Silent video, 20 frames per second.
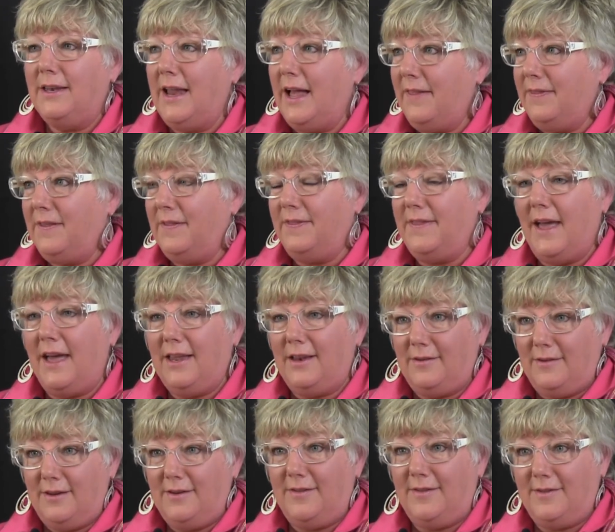Not that
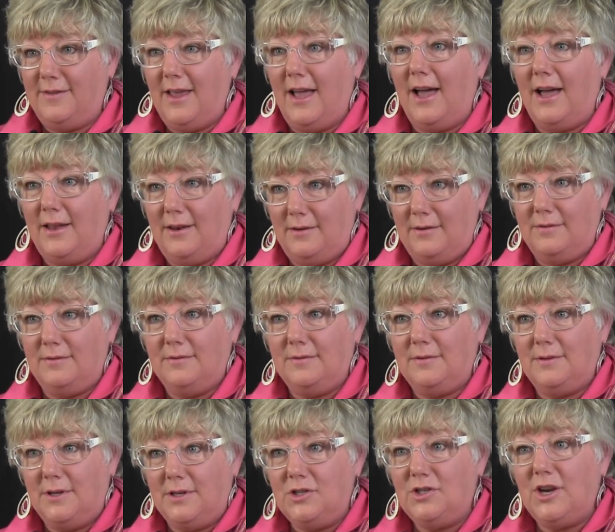that is not
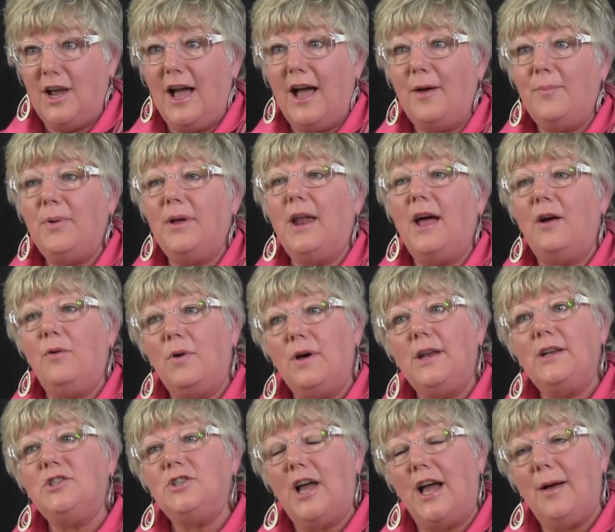a job, but I
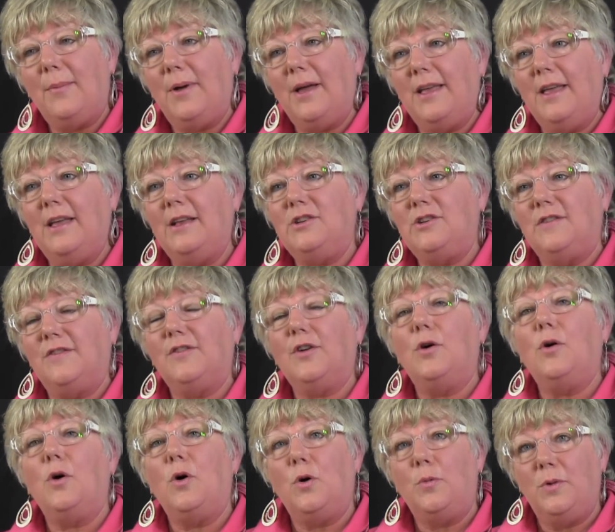want a job I can just
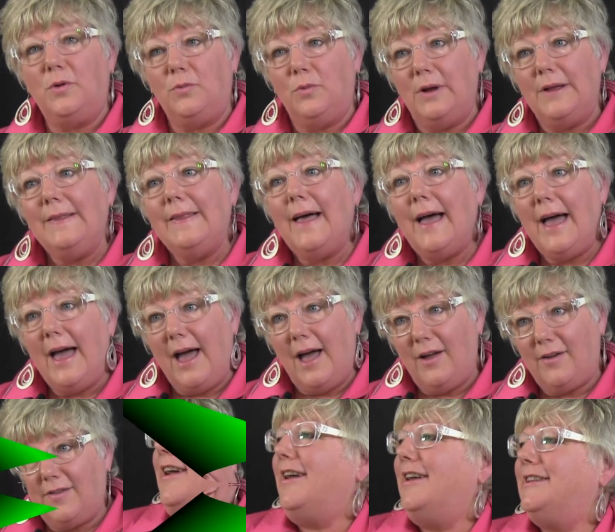go home and
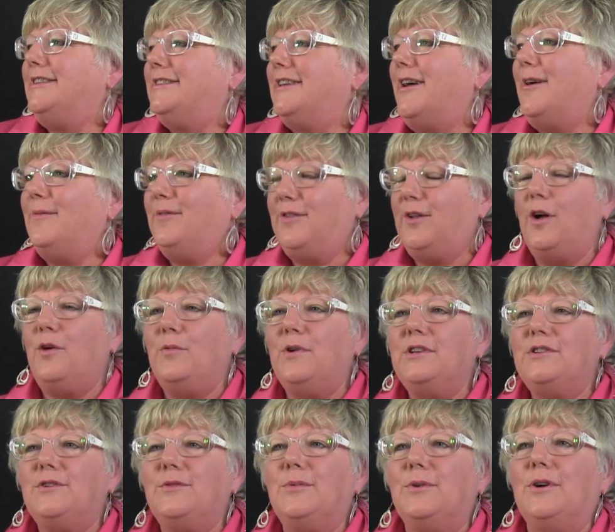relax. And, so I
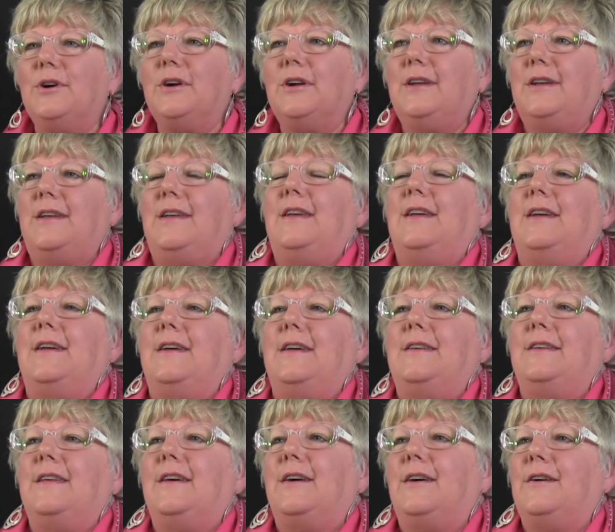went to work
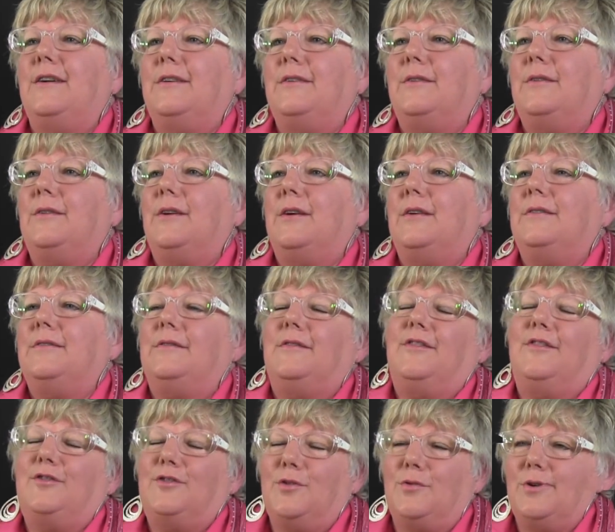in a
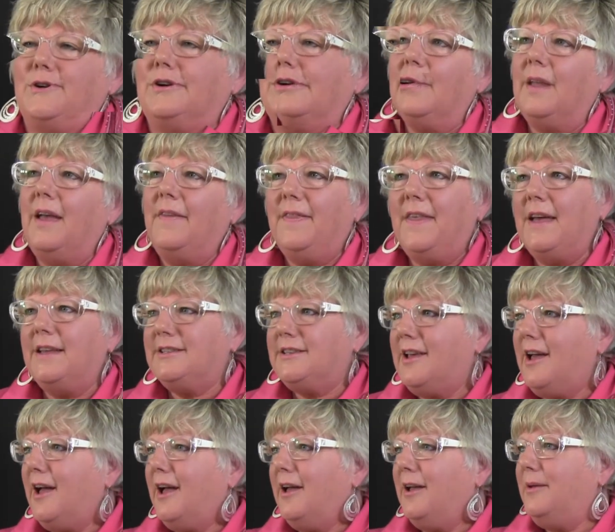store. At that
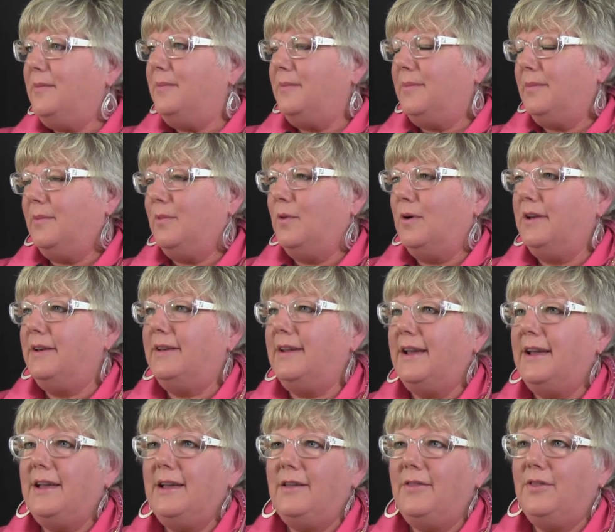time, one
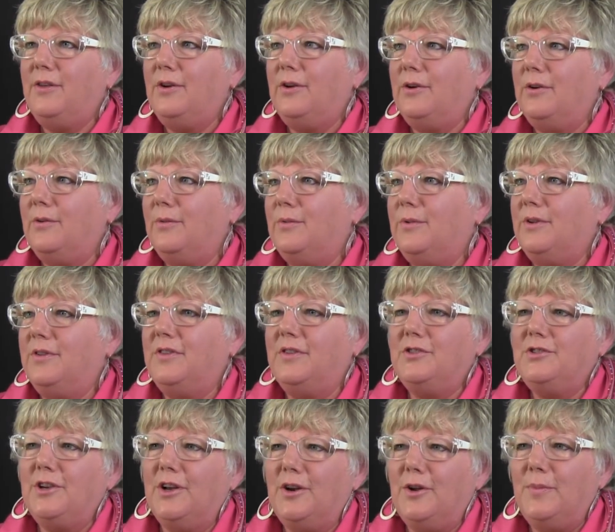day, there was
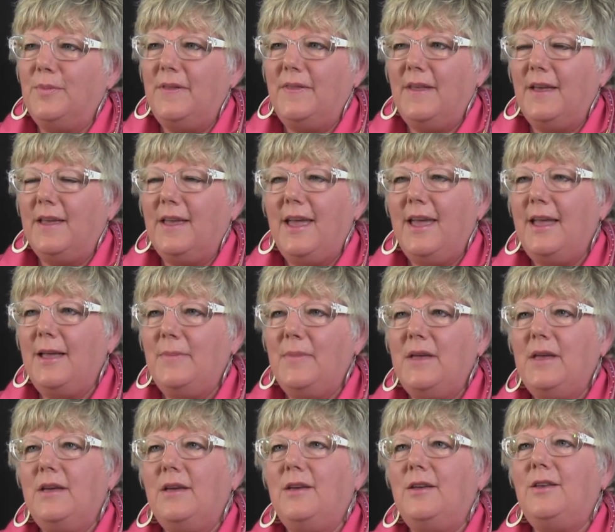a gentleman that came
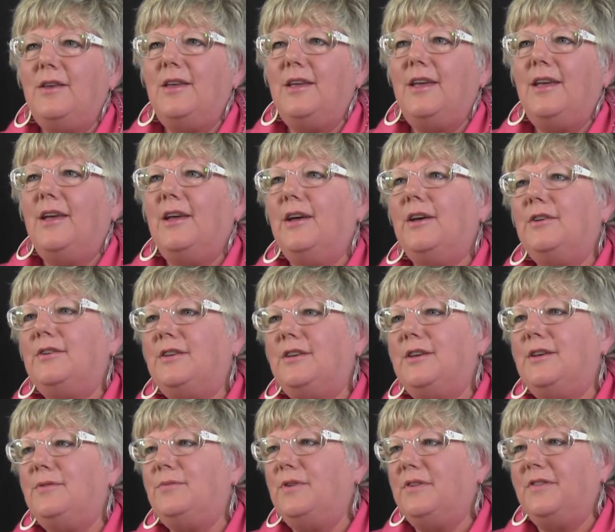in, and
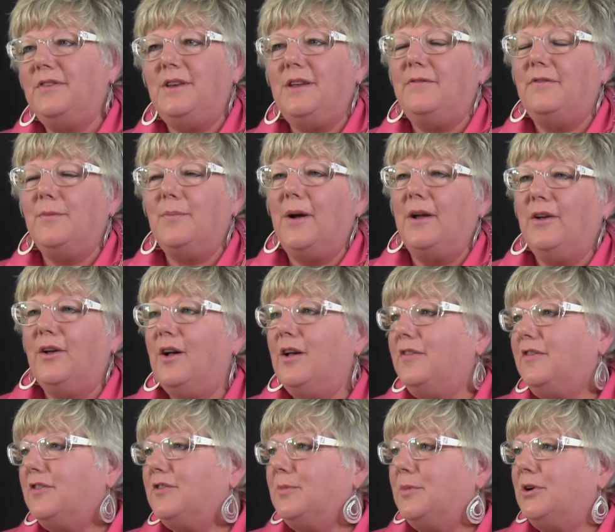he wasn't even my
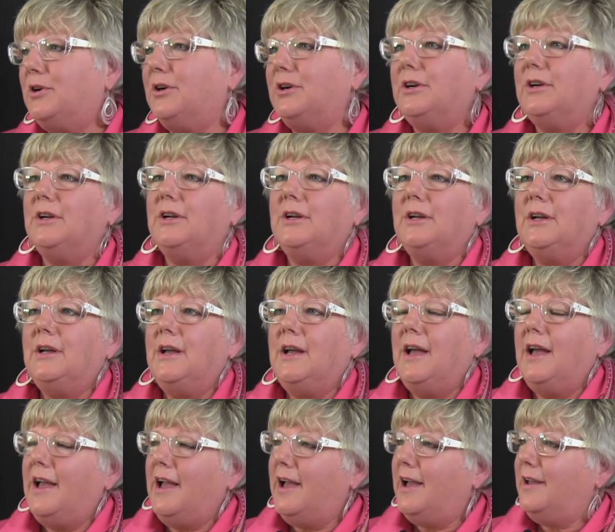customer,
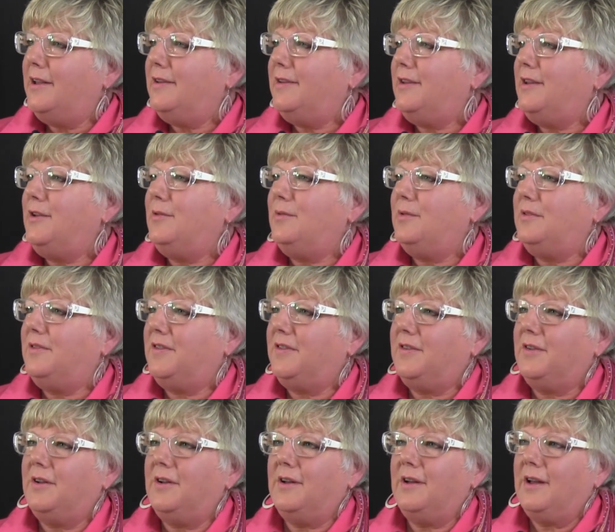and he
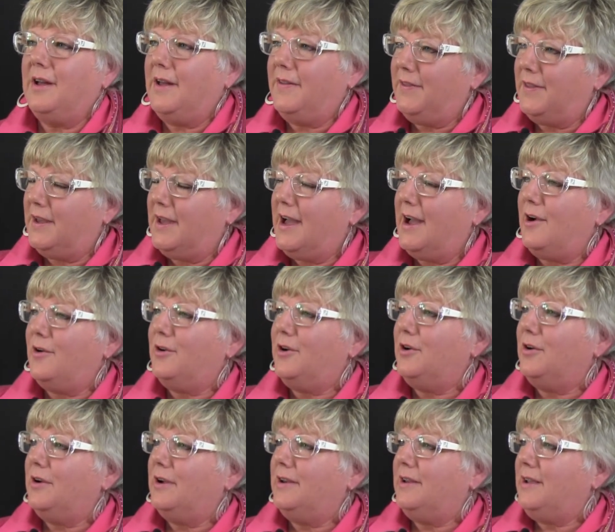was at the
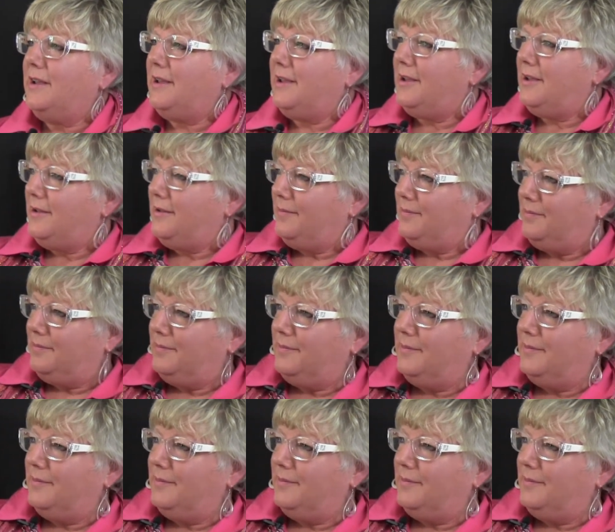counter, and he